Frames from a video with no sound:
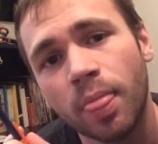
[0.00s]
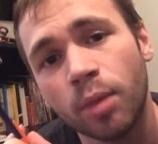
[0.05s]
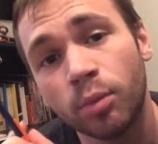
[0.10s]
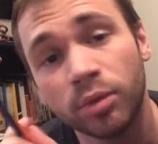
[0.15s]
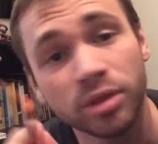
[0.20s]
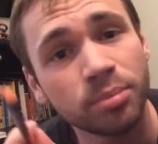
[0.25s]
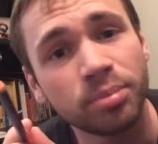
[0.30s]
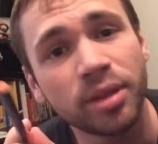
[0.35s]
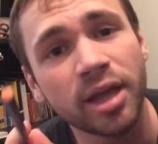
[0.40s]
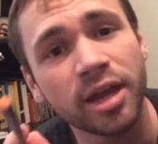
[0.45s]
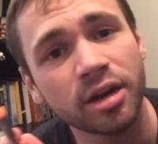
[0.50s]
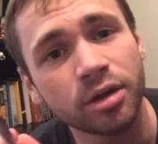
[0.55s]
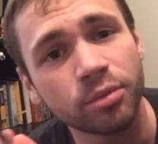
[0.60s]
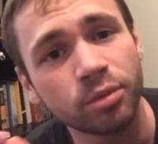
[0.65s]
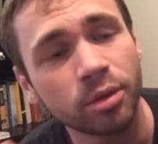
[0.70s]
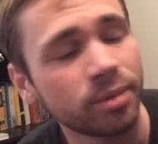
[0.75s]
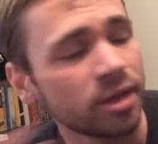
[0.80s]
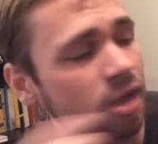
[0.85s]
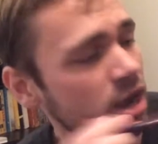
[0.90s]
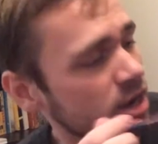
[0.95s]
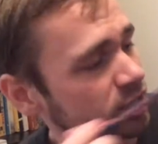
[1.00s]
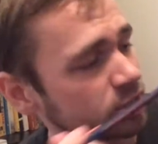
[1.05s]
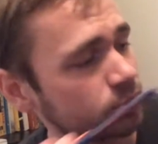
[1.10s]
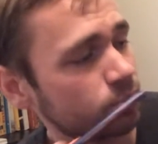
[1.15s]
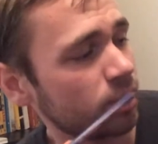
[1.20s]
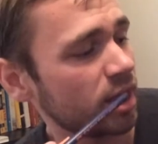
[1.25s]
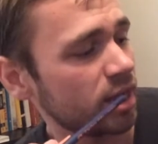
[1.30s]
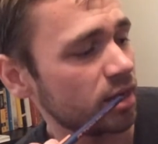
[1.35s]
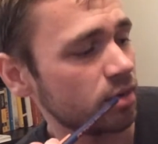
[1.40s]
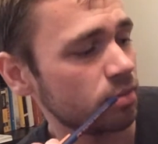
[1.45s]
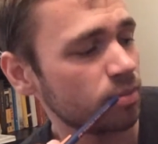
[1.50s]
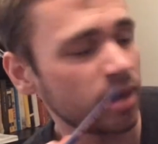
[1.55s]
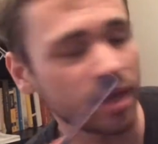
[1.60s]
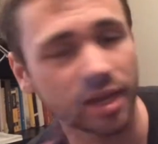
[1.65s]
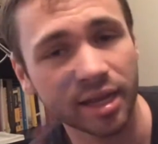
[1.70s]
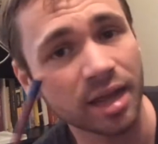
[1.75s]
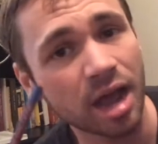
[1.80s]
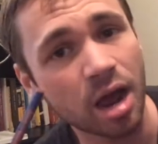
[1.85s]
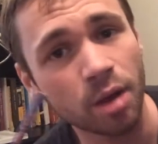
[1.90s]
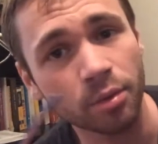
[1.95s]
when the player will be on his bed
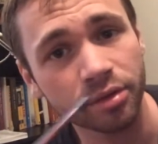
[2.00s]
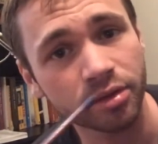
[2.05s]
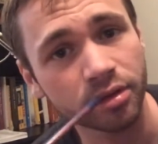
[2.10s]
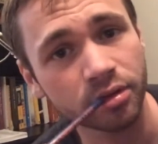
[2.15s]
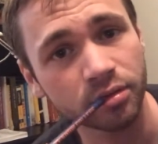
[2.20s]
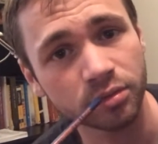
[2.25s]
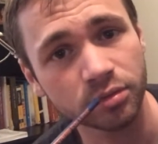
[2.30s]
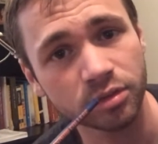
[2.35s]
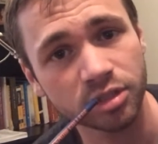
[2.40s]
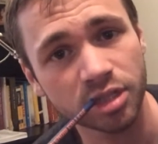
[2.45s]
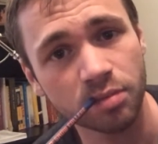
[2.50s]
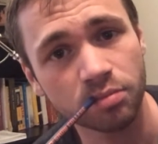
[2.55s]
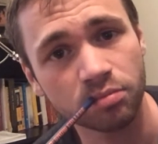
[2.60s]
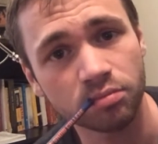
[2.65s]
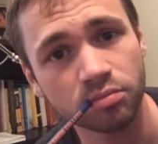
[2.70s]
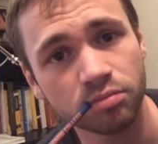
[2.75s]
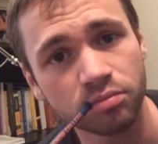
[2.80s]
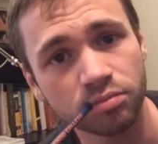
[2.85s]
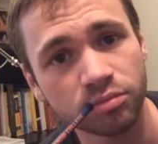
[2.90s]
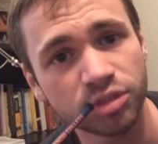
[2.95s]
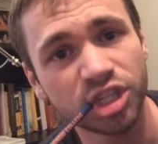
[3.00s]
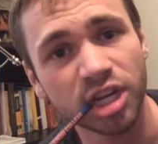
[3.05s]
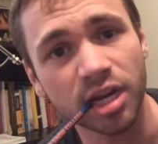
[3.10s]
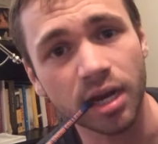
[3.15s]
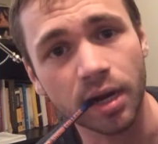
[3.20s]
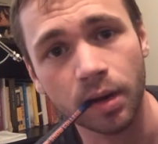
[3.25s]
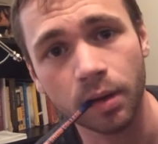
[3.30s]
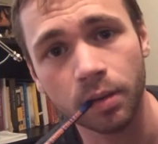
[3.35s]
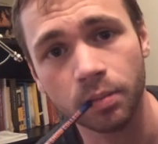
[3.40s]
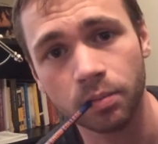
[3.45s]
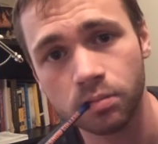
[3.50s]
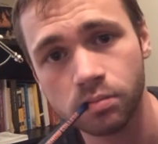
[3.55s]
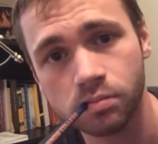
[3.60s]
making out with some chick.